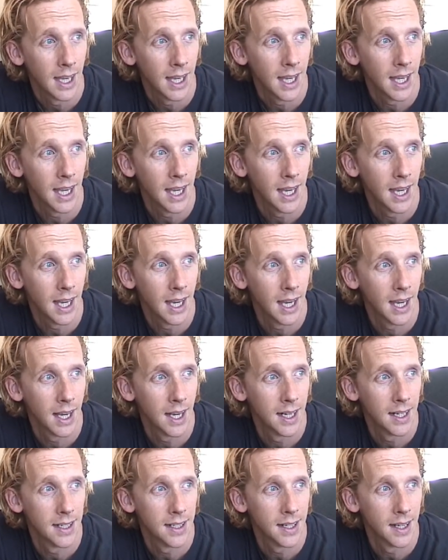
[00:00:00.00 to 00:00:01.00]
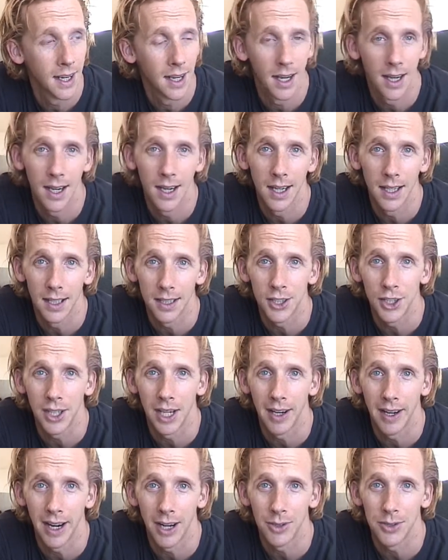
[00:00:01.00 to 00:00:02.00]
and uh,
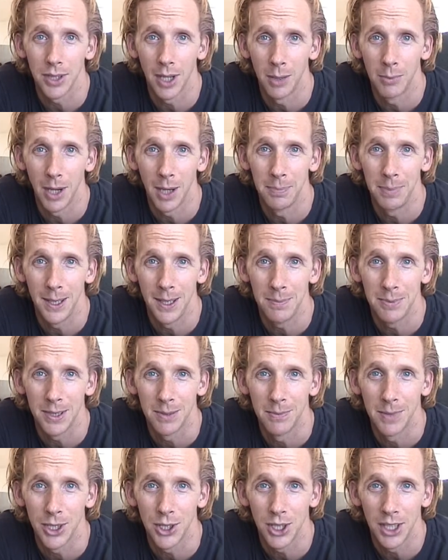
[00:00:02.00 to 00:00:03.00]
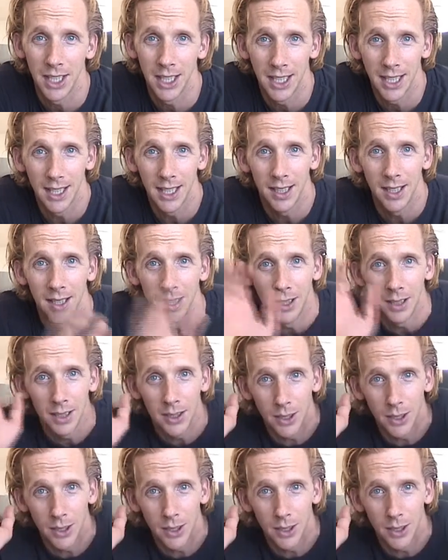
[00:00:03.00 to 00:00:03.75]
shout out to all my peeps in Michigan.